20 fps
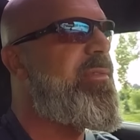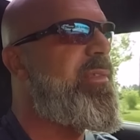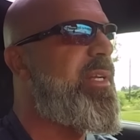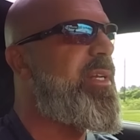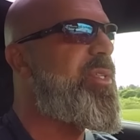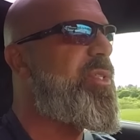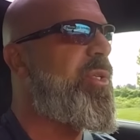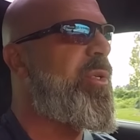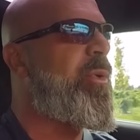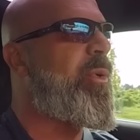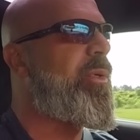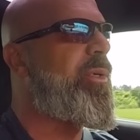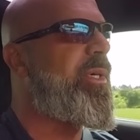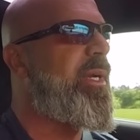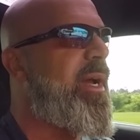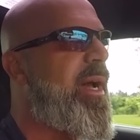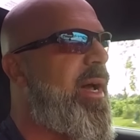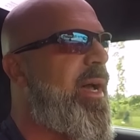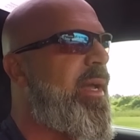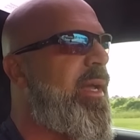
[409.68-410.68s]
even as an older
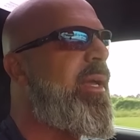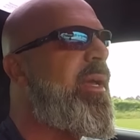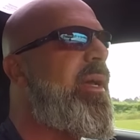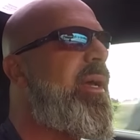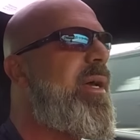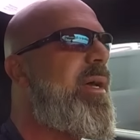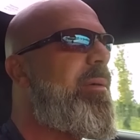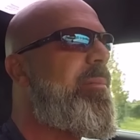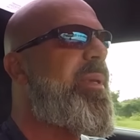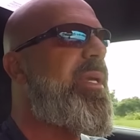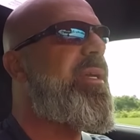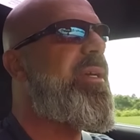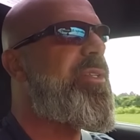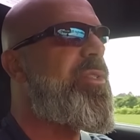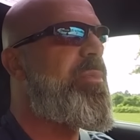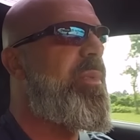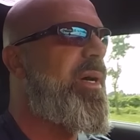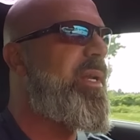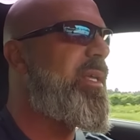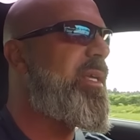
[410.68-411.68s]
guy,
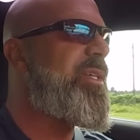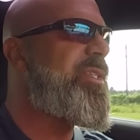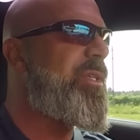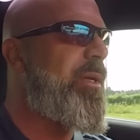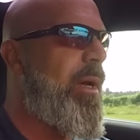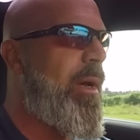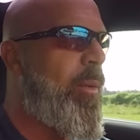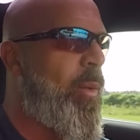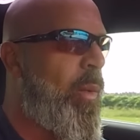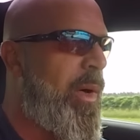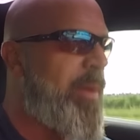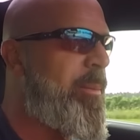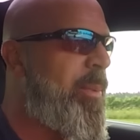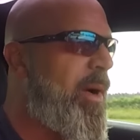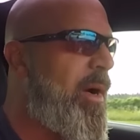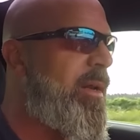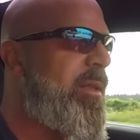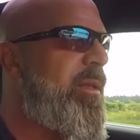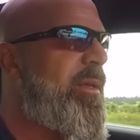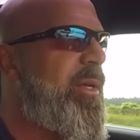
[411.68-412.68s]
because money is one
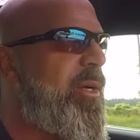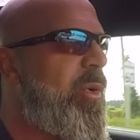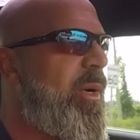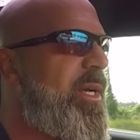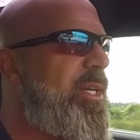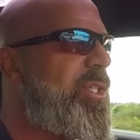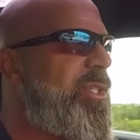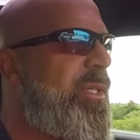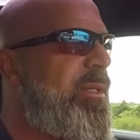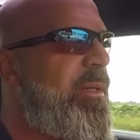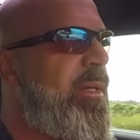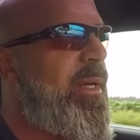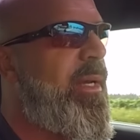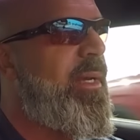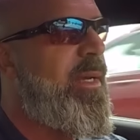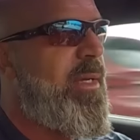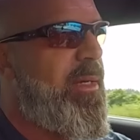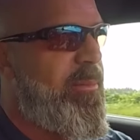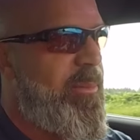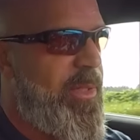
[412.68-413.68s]
part of the equation,
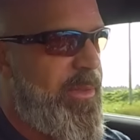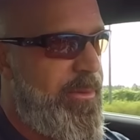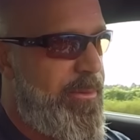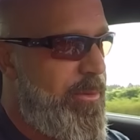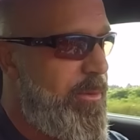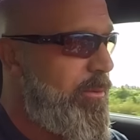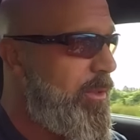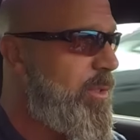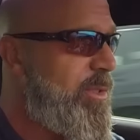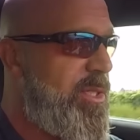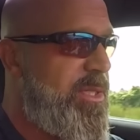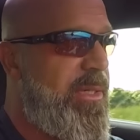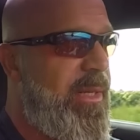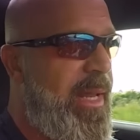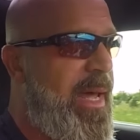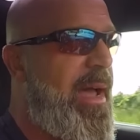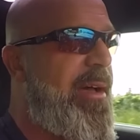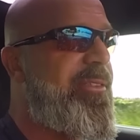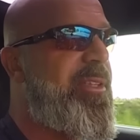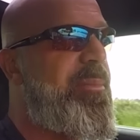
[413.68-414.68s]
but you still
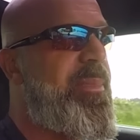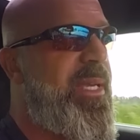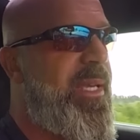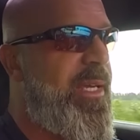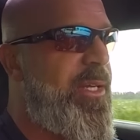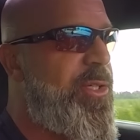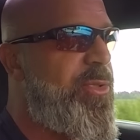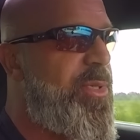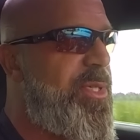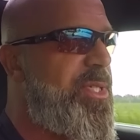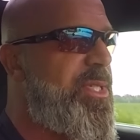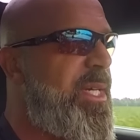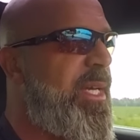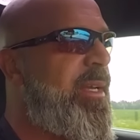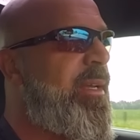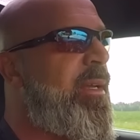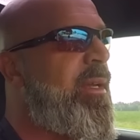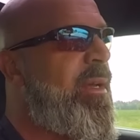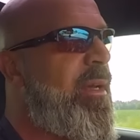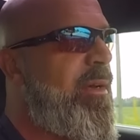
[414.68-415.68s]
have to be
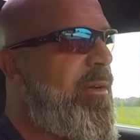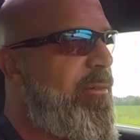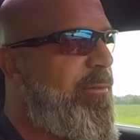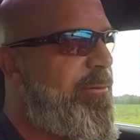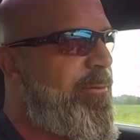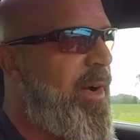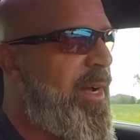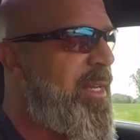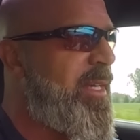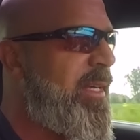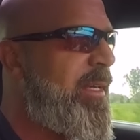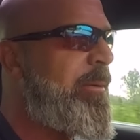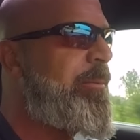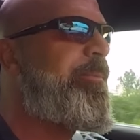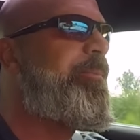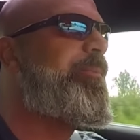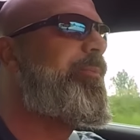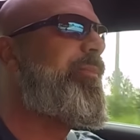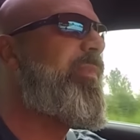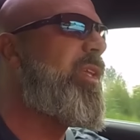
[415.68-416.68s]
interesting, funny.
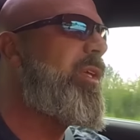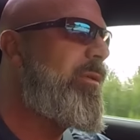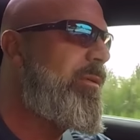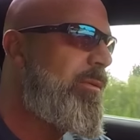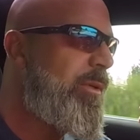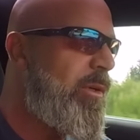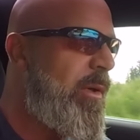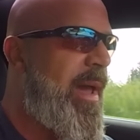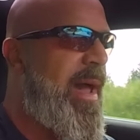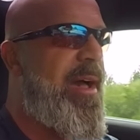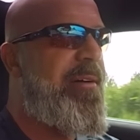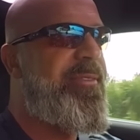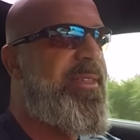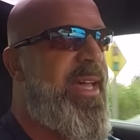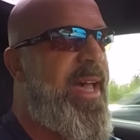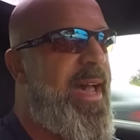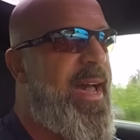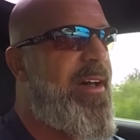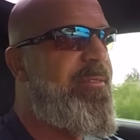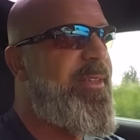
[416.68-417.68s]
You have
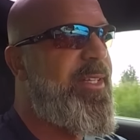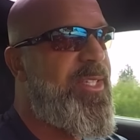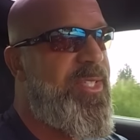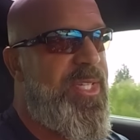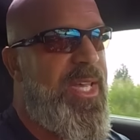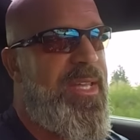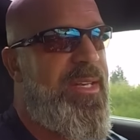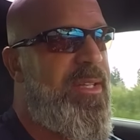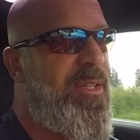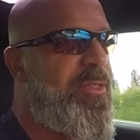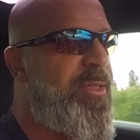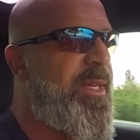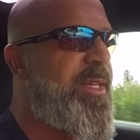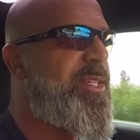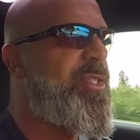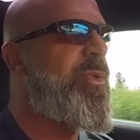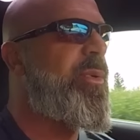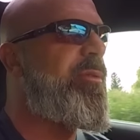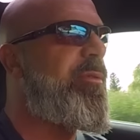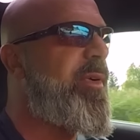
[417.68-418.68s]
to have exciting
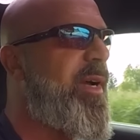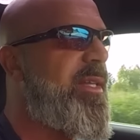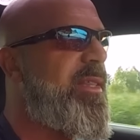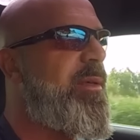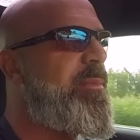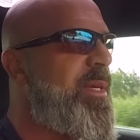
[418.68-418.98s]
things to invite